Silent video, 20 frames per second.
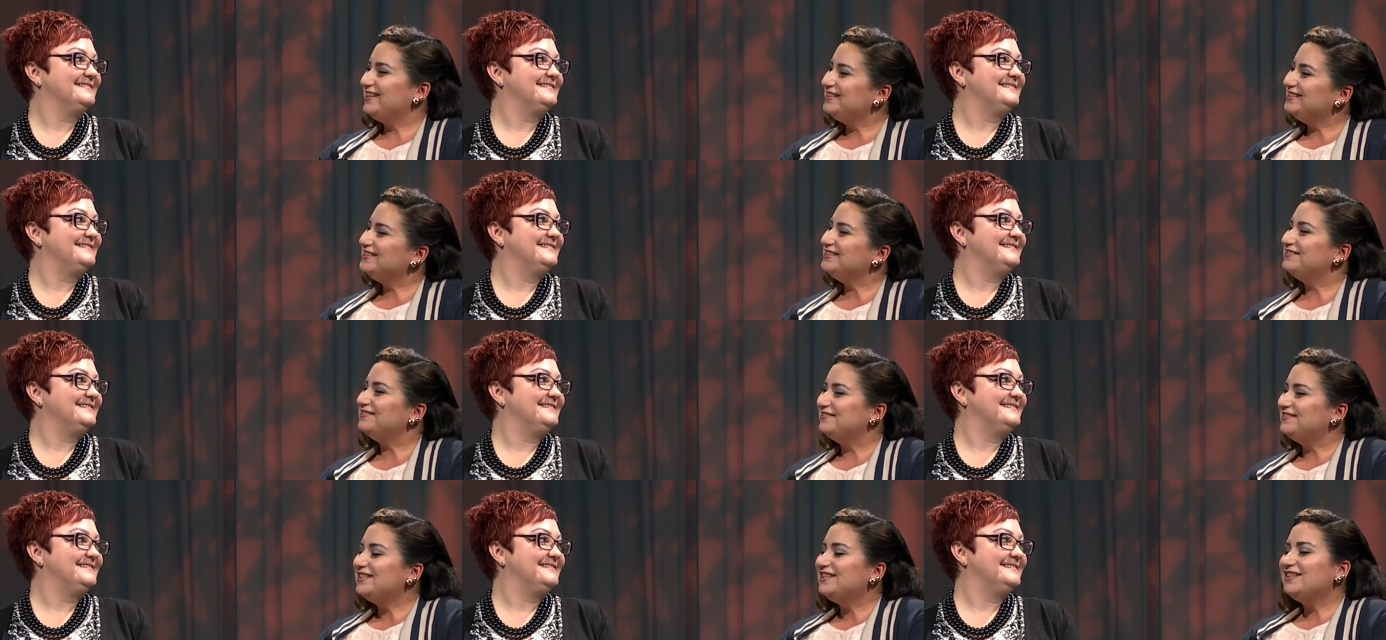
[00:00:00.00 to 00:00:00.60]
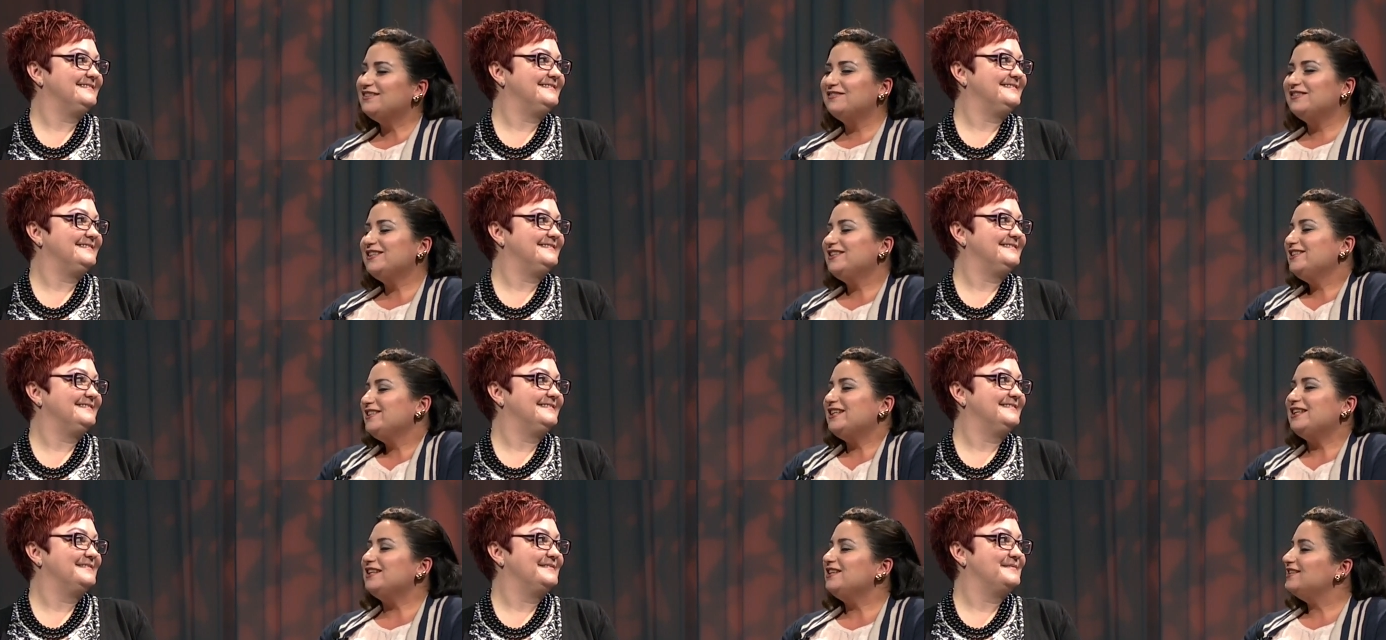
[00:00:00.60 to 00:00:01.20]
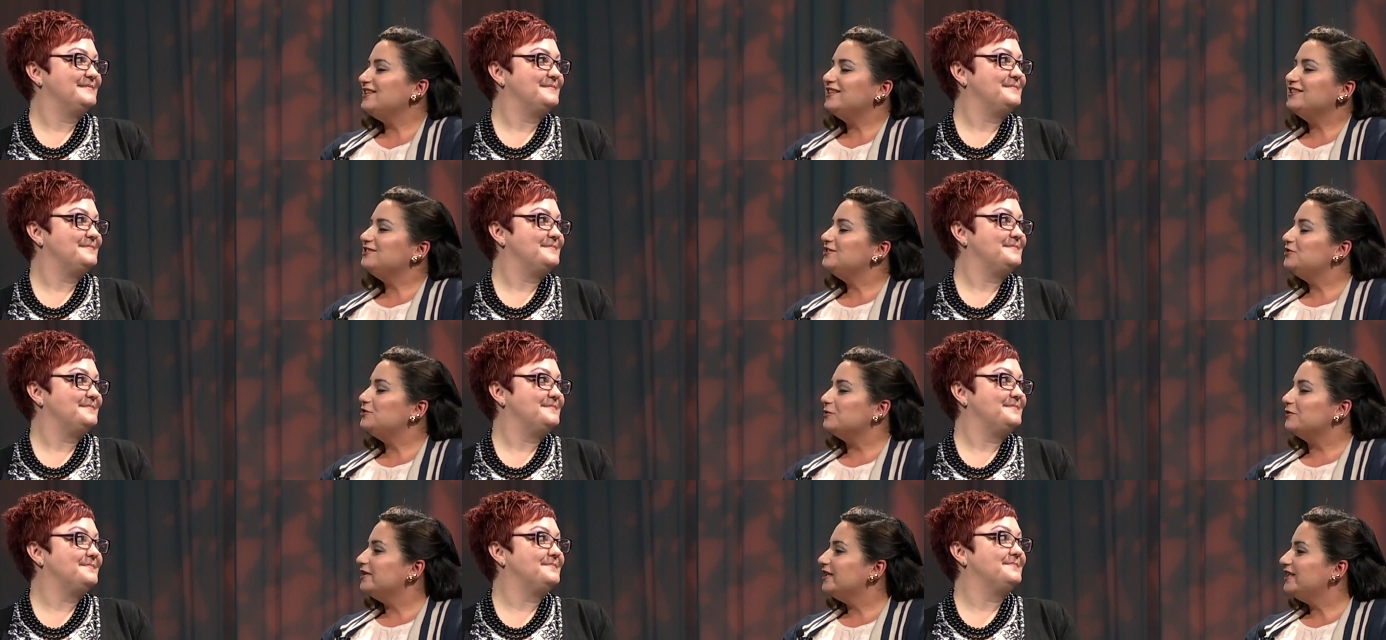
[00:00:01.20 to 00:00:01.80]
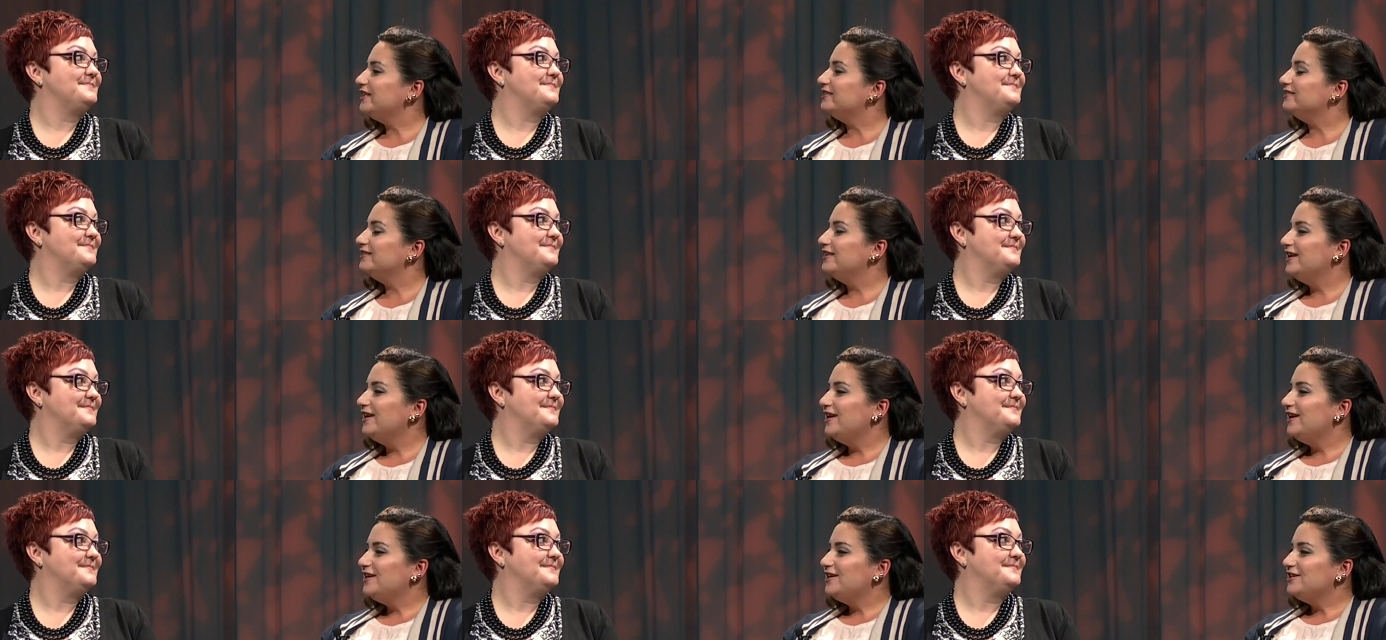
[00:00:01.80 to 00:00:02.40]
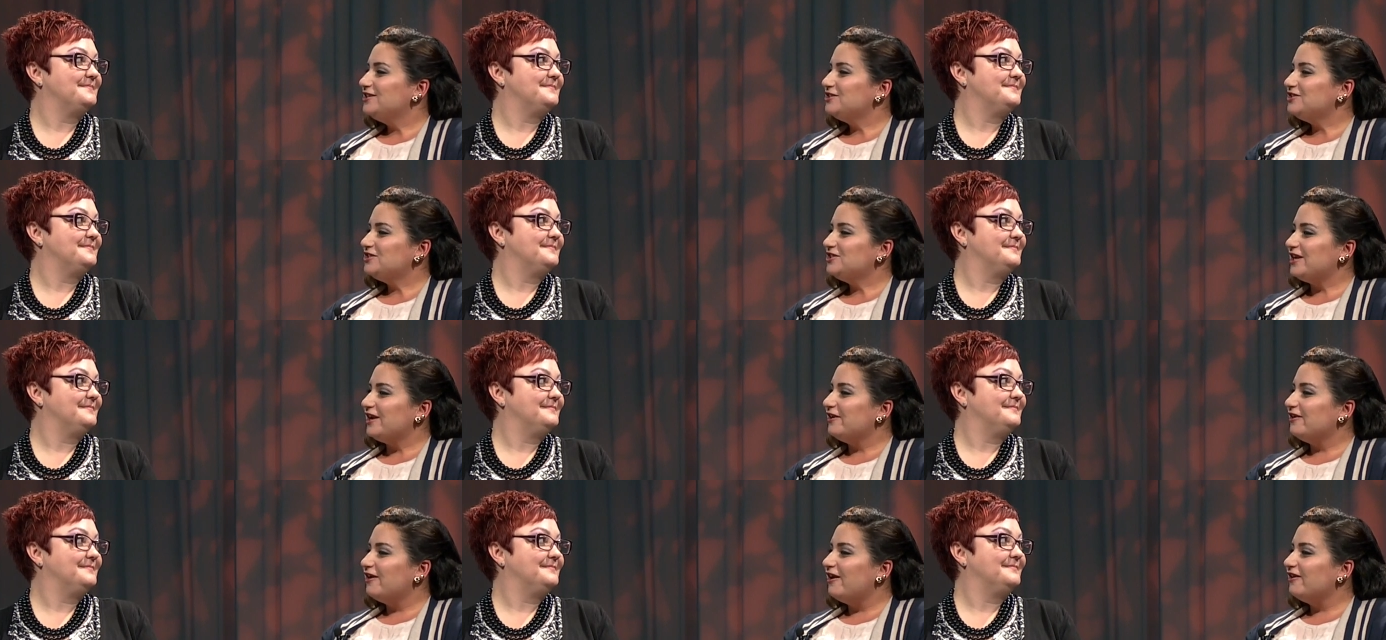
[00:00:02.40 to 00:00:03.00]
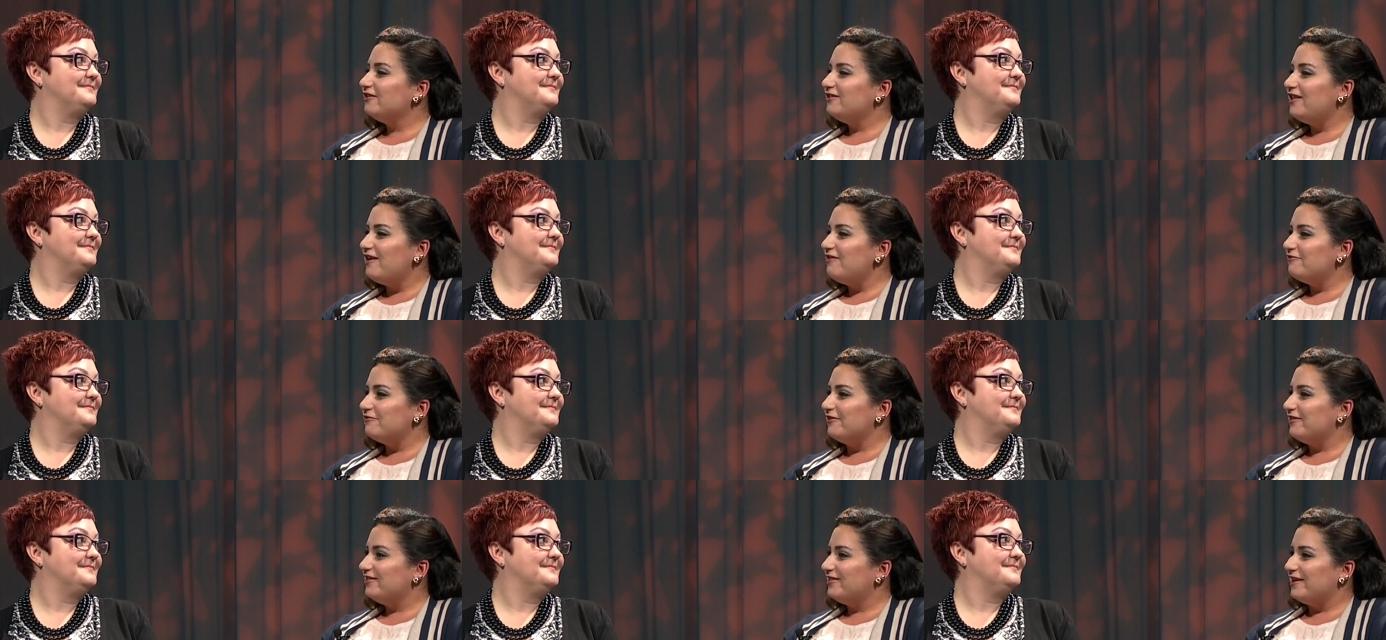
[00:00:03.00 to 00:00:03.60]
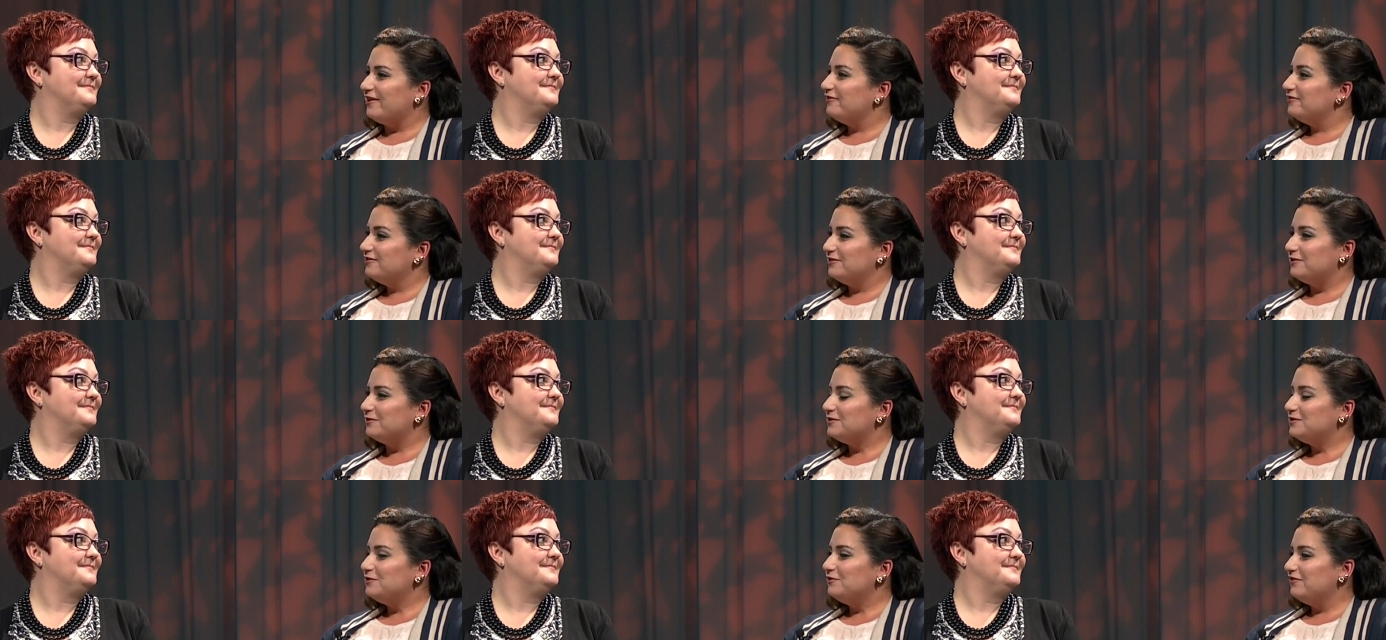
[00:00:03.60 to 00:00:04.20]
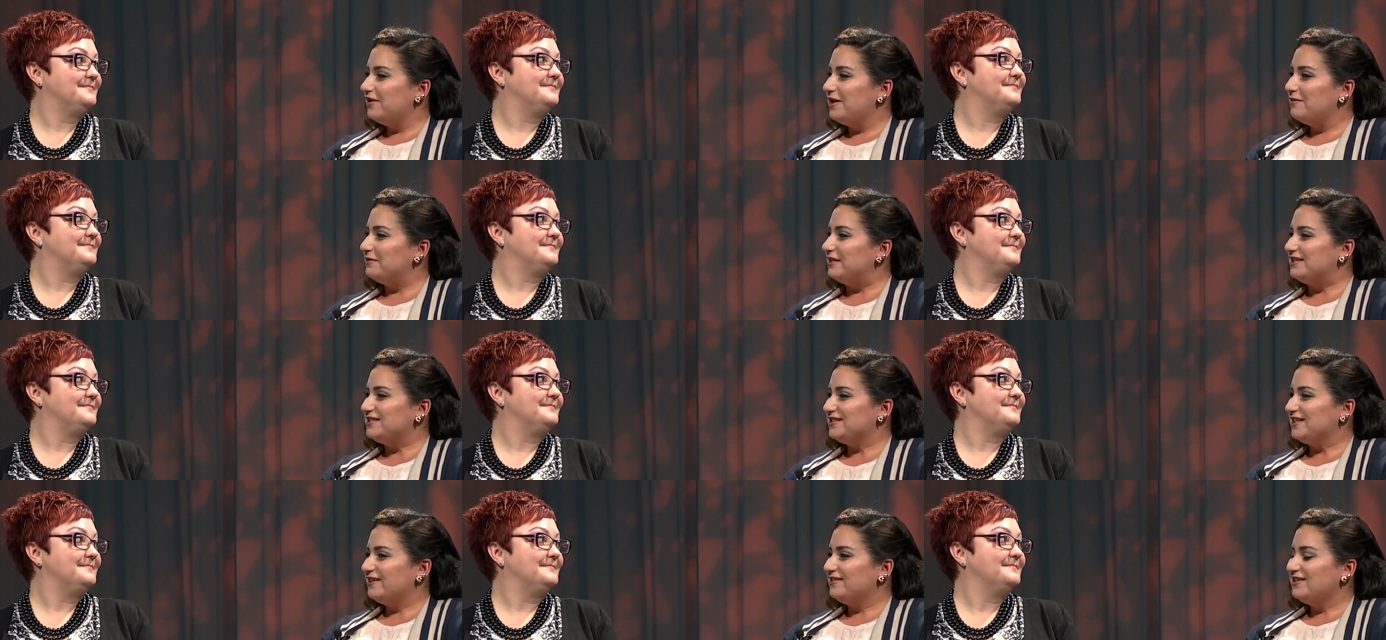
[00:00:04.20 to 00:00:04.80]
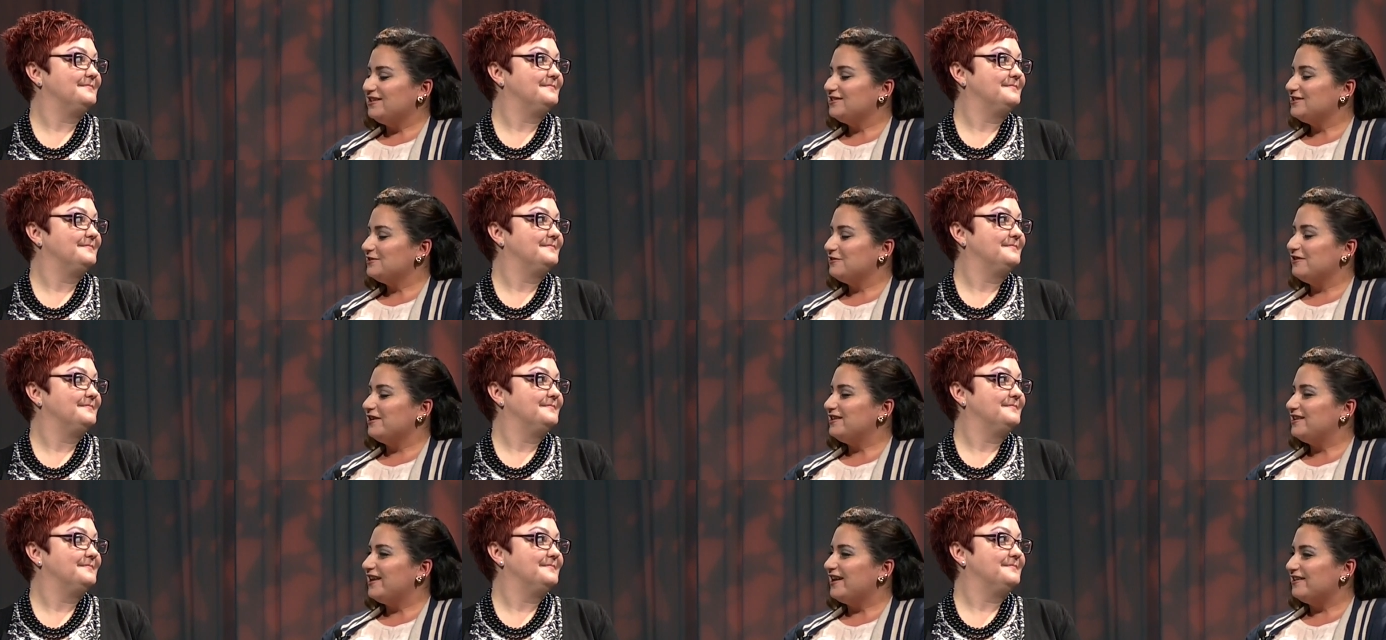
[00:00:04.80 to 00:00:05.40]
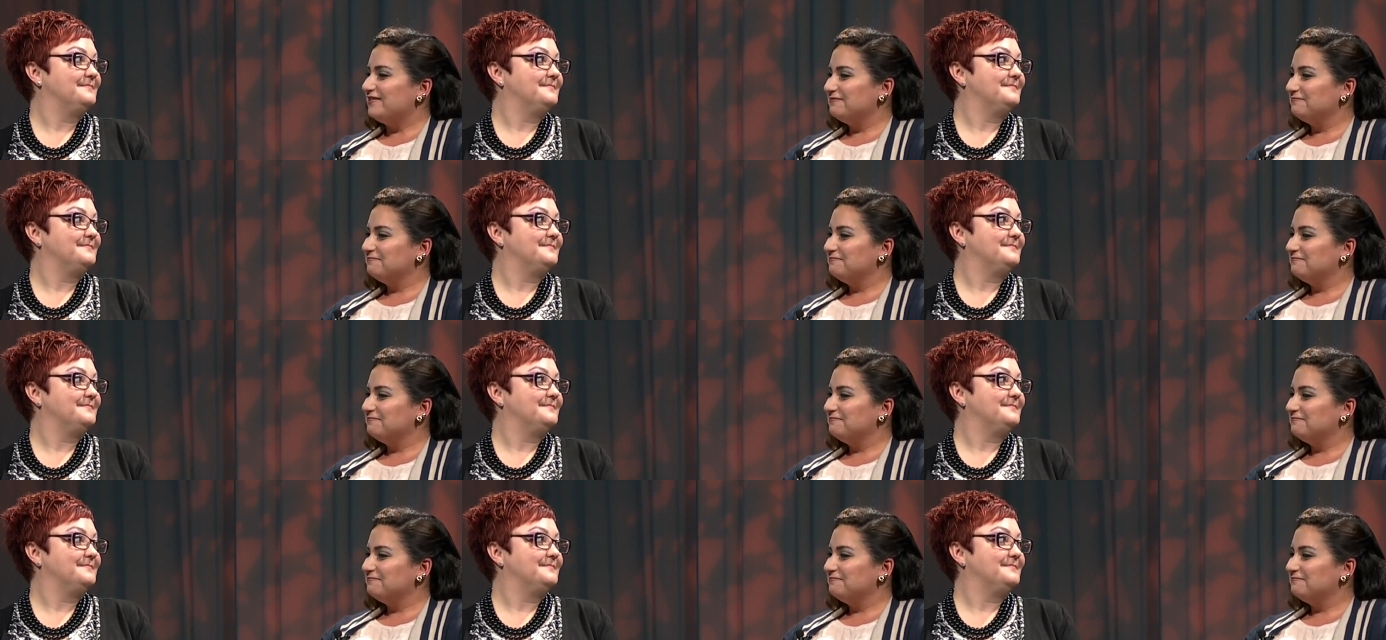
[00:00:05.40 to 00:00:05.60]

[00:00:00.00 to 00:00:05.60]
Speaker 1: and we, we eat and enjoy and share our love with the, those two families, and I think it's a great day.